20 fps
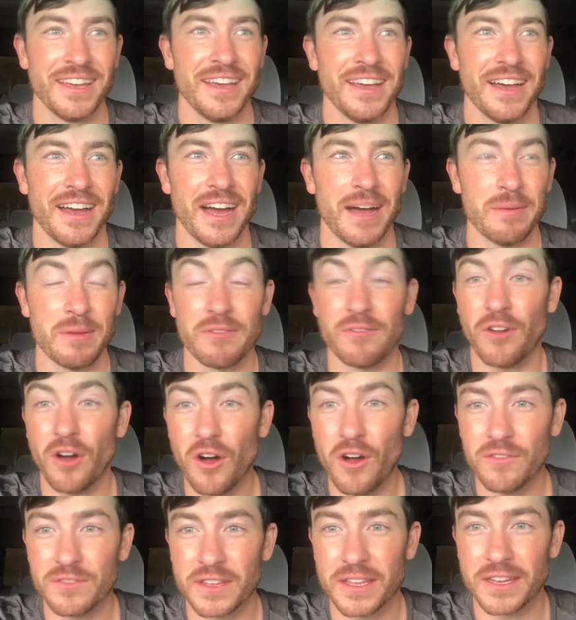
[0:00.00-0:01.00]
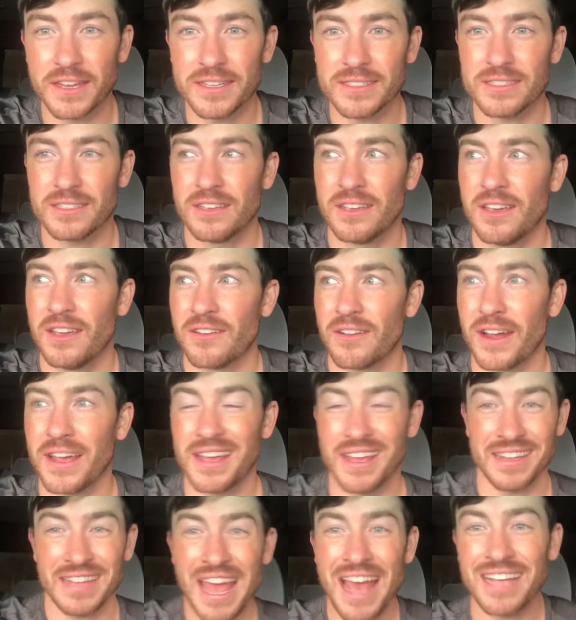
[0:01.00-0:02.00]
involved in it, right?
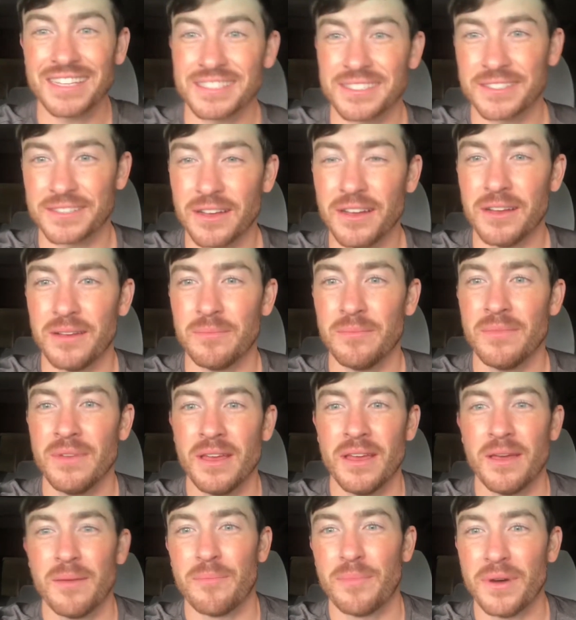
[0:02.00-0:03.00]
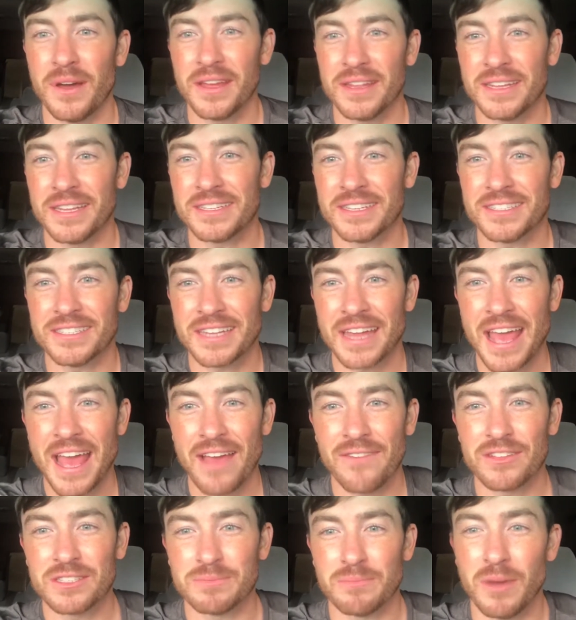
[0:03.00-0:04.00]
It has some, but it doesn't
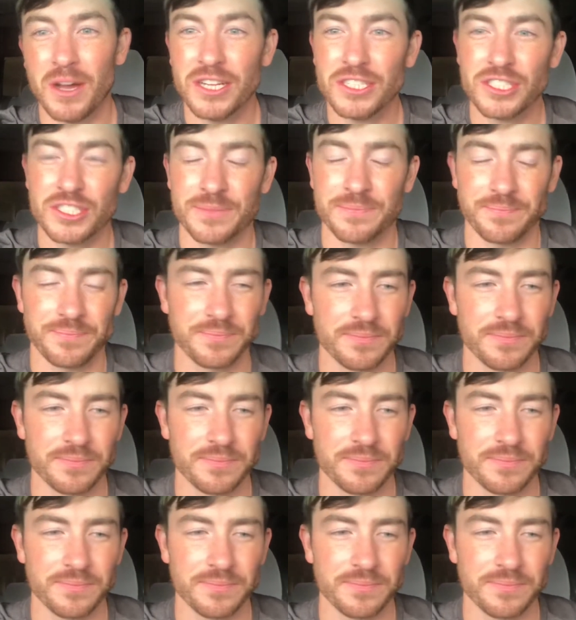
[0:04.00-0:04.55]
have as much.